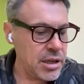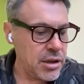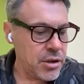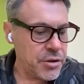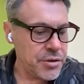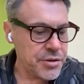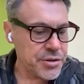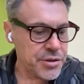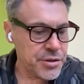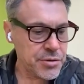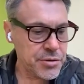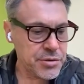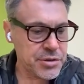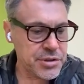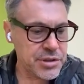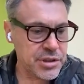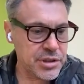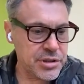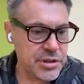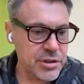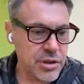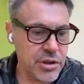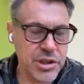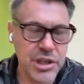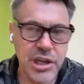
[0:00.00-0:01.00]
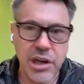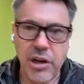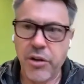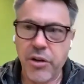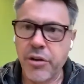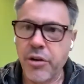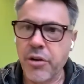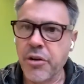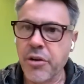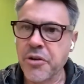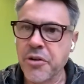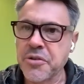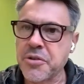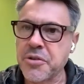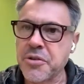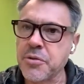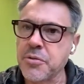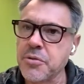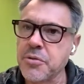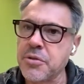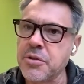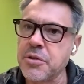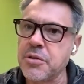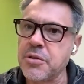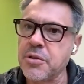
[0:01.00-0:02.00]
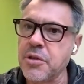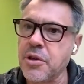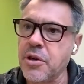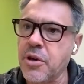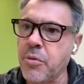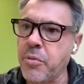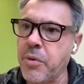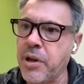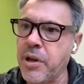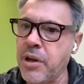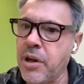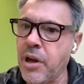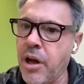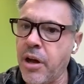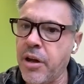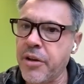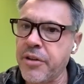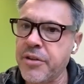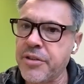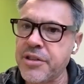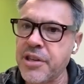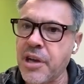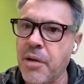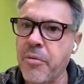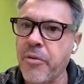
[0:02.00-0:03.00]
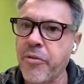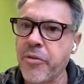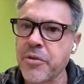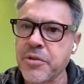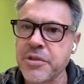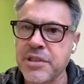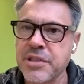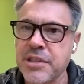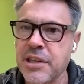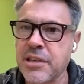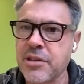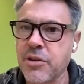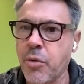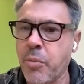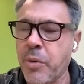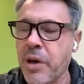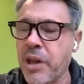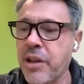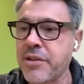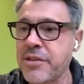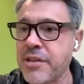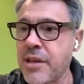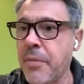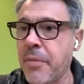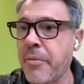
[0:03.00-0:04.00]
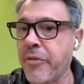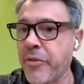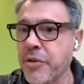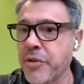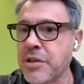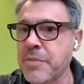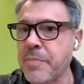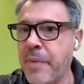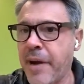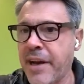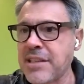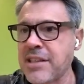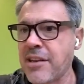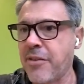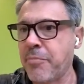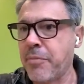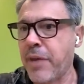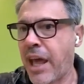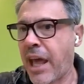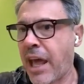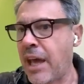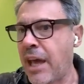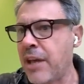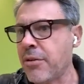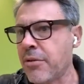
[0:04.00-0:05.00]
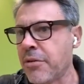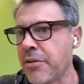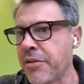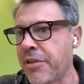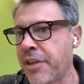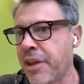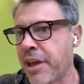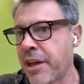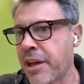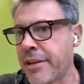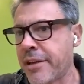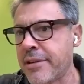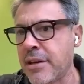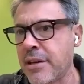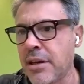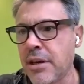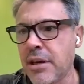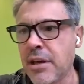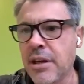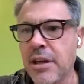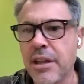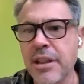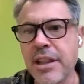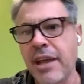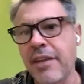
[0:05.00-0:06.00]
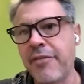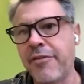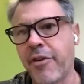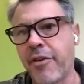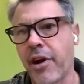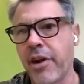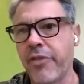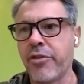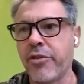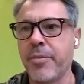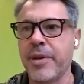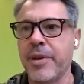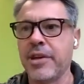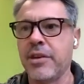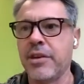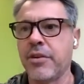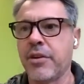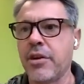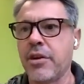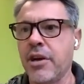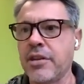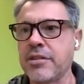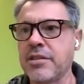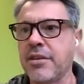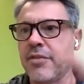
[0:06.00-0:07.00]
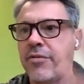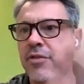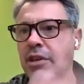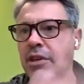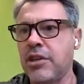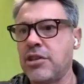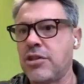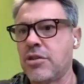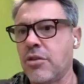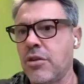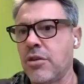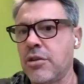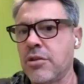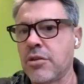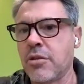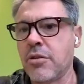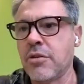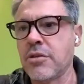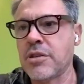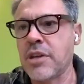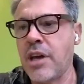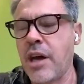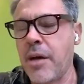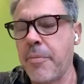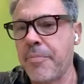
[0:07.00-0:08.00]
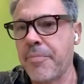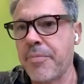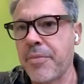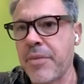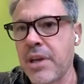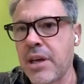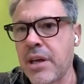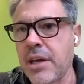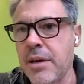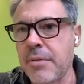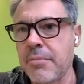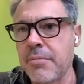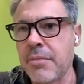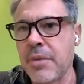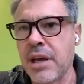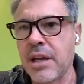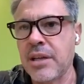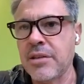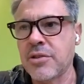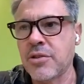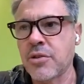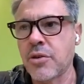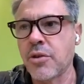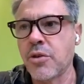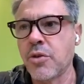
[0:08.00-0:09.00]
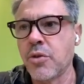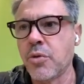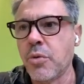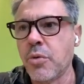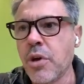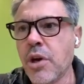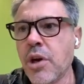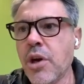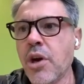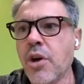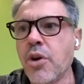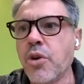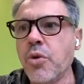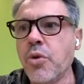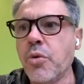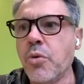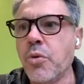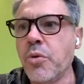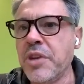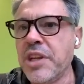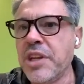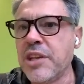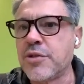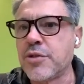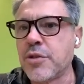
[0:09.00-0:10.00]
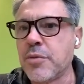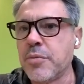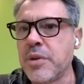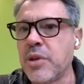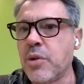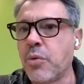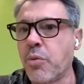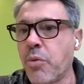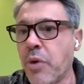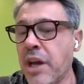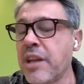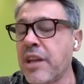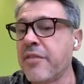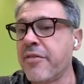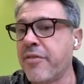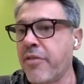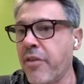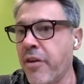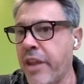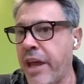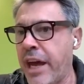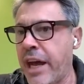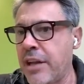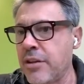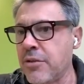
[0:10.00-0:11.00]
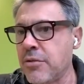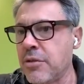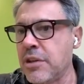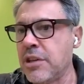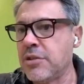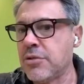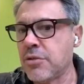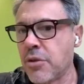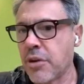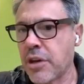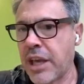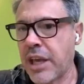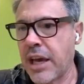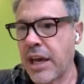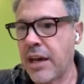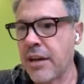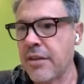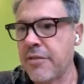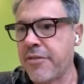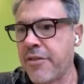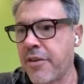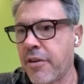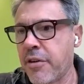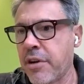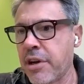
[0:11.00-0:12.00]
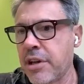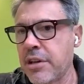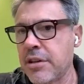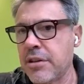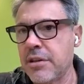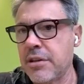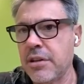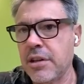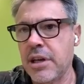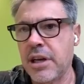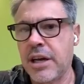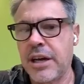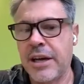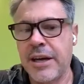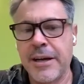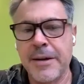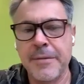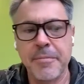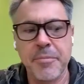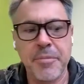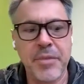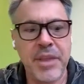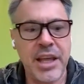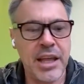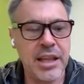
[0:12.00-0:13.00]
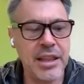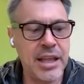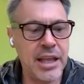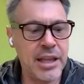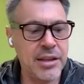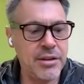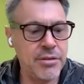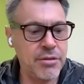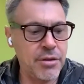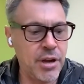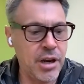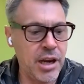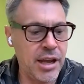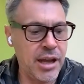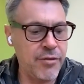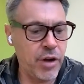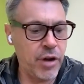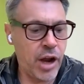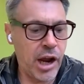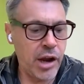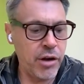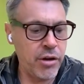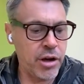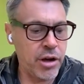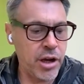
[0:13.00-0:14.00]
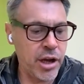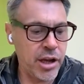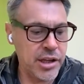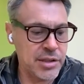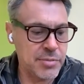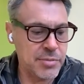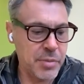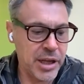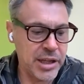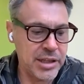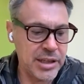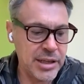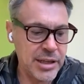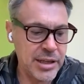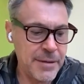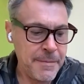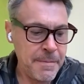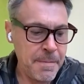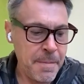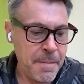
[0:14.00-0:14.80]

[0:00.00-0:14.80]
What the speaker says: lawsuits, shareholder lawsuits, when on some of those things, the way some of those SPACs have handled things, then for everybody the cost of the insurance goes up, and so you need to be ready for that. You need to account for it, that you're going to have a higher cost. But